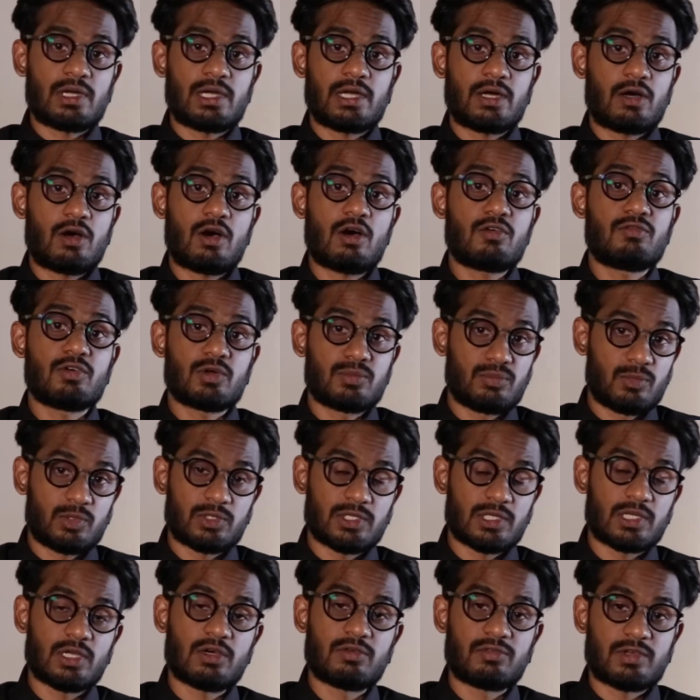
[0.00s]
Harvard
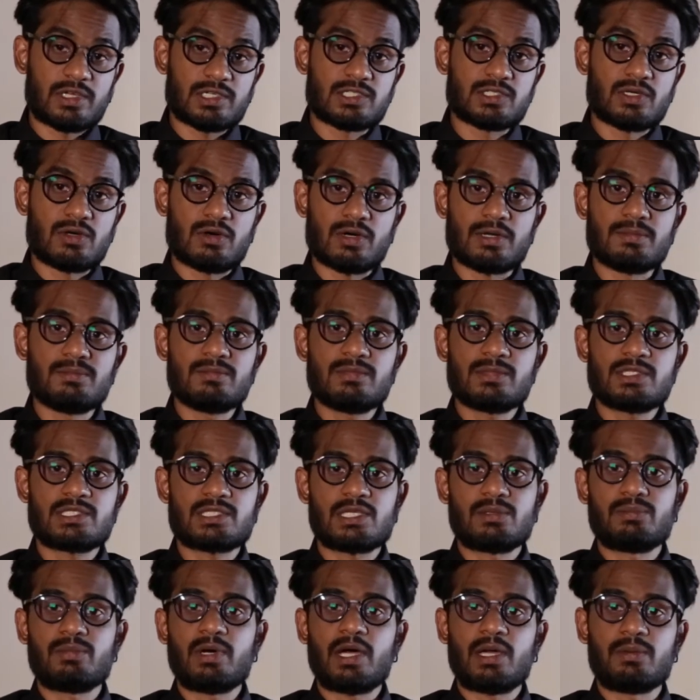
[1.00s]
model of SHRM
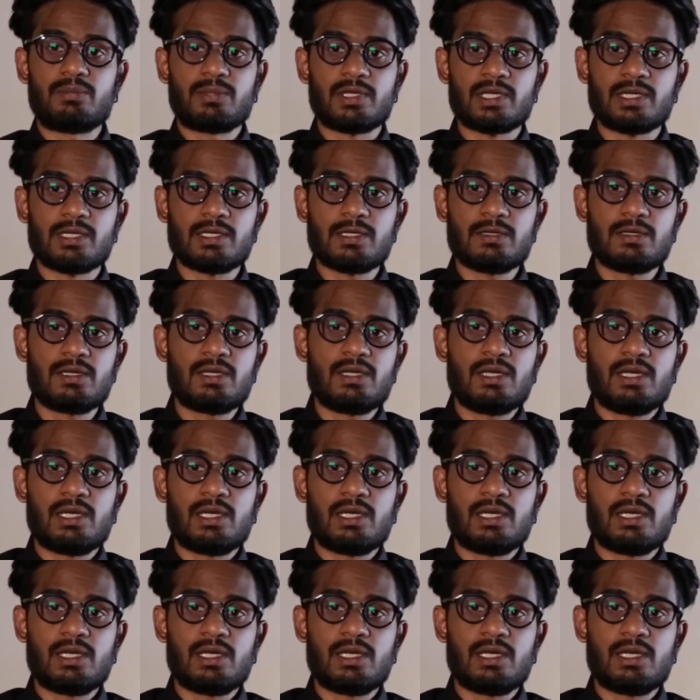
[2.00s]
set by Beer,